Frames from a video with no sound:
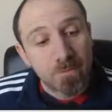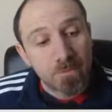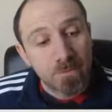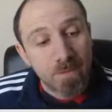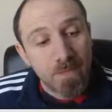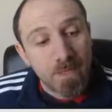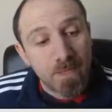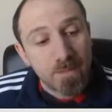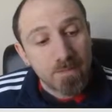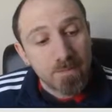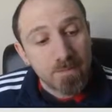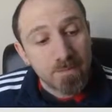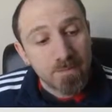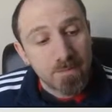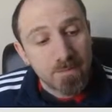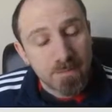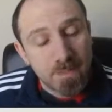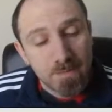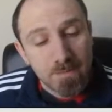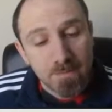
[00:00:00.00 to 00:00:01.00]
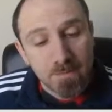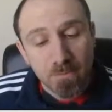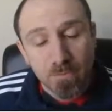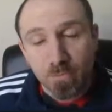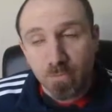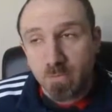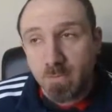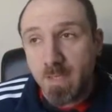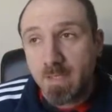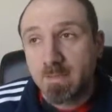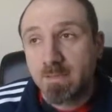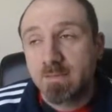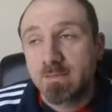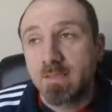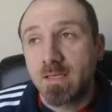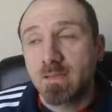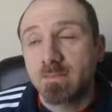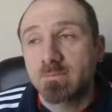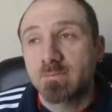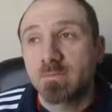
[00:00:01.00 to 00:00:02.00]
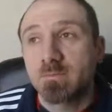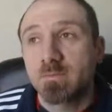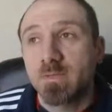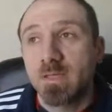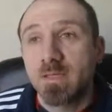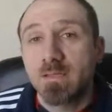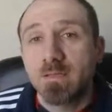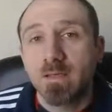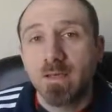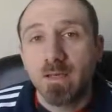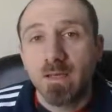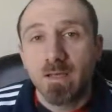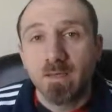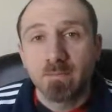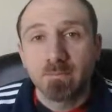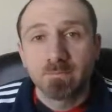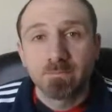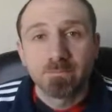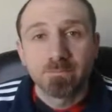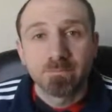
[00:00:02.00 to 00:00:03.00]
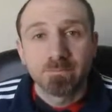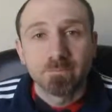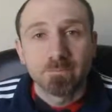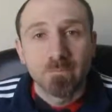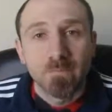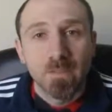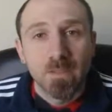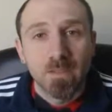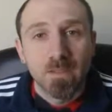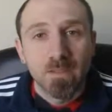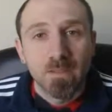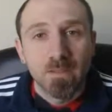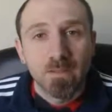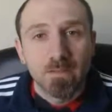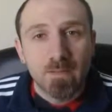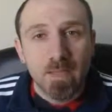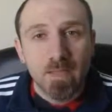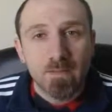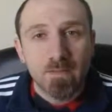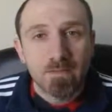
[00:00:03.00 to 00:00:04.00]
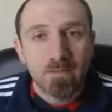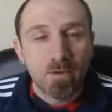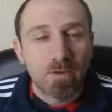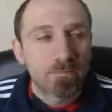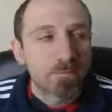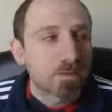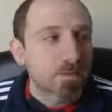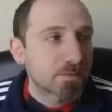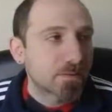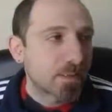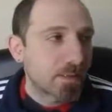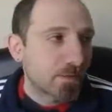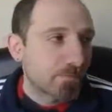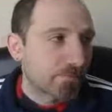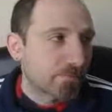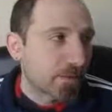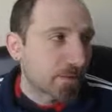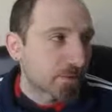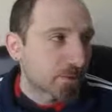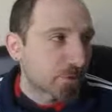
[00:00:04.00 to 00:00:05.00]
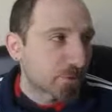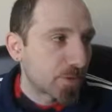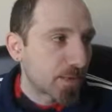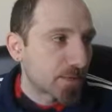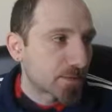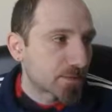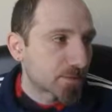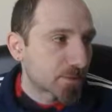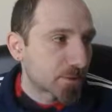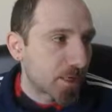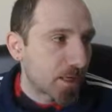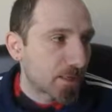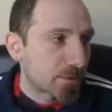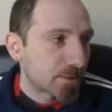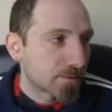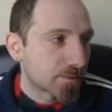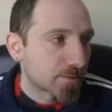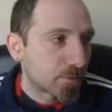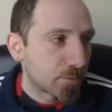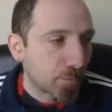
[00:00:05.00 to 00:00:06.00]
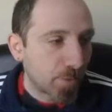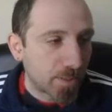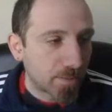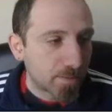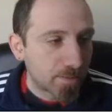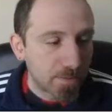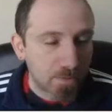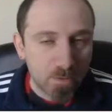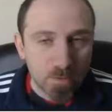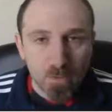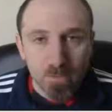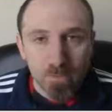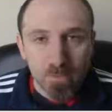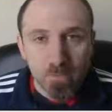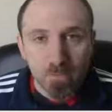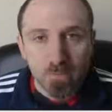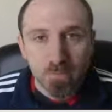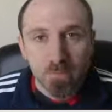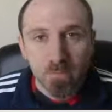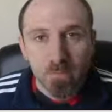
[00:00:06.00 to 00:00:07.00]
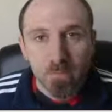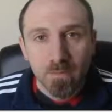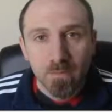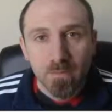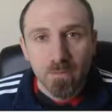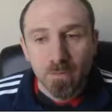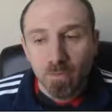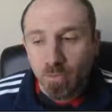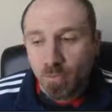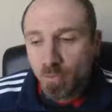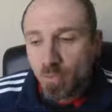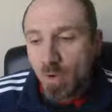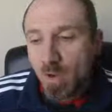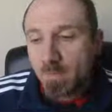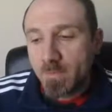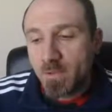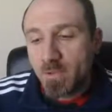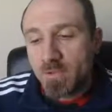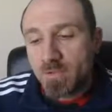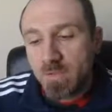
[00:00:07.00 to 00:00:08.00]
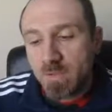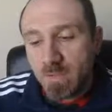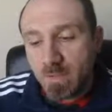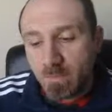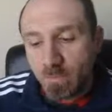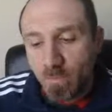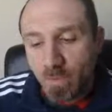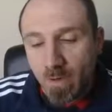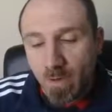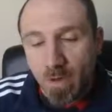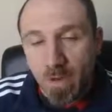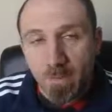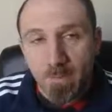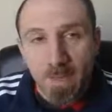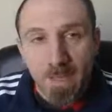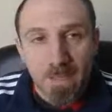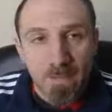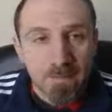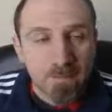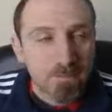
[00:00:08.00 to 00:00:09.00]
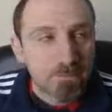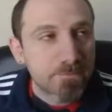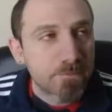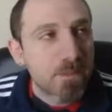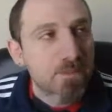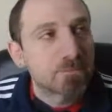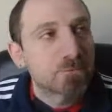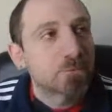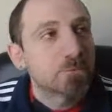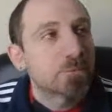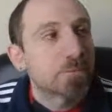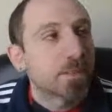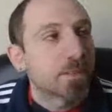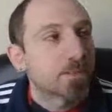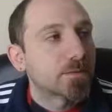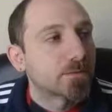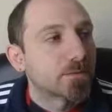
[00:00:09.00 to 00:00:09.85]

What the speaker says: characters, they still remain the same for me. They obviously it fluctuates, changes depending on who I'm using and where I'm at in survival, but